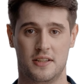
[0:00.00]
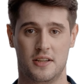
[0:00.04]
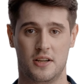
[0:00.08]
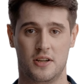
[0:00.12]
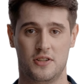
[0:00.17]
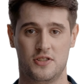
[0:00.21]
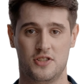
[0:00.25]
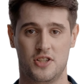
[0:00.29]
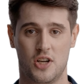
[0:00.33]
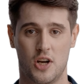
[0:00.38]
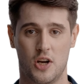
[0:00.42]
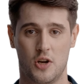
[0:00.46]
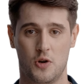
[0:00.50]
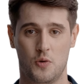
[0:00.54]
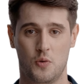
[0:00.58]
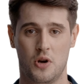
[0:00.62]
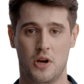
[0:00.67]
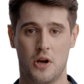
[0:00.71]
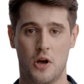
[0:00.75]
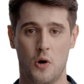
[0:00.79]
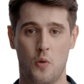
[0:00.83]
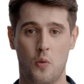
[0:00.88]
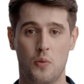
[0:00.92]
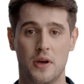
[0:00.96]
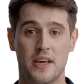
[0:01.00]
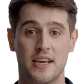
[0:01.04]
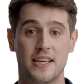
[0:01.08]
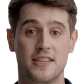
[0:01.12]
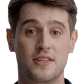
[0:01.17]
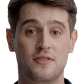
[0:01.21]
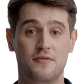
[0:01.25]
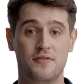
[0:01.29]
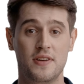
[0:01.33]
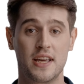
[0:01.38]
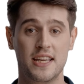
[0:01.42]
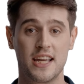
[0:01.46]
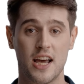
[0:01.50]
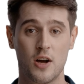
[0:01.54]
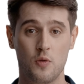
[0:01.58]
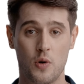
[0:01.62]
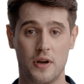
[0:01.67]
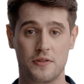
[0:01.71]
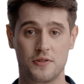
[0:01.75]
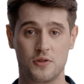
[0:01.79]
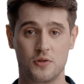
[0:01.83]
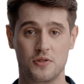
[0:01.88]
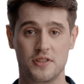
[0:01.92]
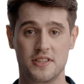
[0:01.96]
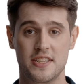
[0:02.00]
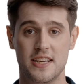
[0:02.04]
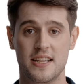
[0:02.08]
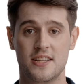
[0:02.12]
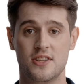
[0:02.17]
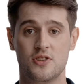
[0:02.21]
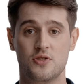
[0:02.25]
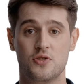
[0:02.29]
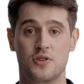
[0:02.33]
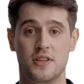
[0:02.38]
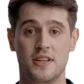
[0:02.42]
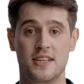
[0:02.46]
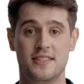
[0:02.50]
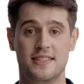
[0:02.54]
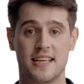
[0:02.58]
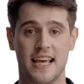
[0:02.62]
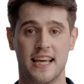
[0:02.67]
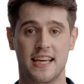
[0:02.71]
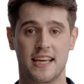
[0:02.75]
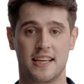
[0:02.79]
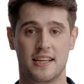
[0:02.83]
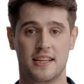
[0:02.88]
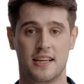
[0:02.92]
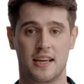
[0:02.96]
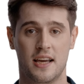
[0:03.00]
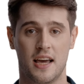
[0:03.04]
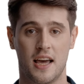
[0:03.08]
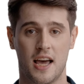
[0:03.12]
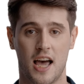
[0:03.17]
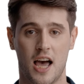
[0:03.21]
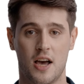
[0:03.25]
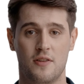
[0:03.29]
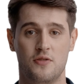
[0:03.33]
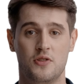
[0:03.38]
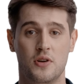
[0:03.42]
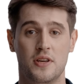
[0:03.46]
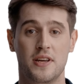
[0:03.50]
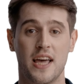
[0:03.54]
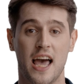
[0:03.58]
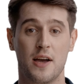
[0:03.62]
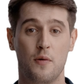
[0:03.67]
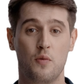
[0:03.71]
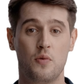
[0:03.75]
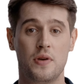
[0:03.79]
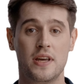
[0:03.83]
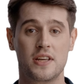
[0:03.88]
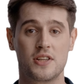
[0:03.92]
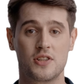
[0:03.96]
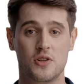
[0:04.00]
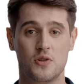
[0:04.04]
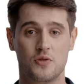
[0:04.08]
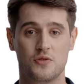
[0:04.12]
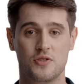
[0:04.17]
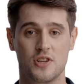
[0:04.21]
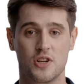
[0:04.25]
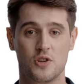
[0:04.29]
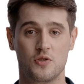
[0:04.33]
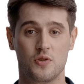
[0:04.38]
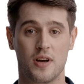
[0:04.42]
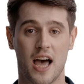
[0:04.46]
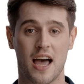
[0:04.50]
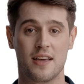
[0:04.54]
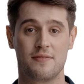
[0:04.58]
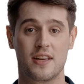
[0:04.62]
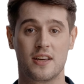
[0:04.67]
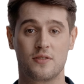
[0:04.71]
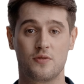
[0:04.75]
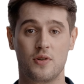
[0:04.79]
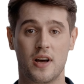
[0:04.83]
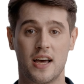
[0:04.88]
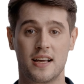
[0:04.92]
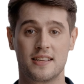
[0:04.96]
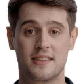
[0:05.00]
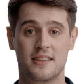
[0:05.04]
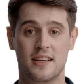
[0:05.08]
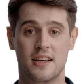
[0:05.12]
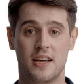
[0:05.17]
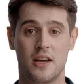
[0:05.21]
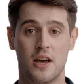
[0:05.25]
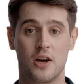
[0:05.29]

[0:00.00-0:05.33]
So, we need to find out what those scenes should contain, and for that we used Gravity Right,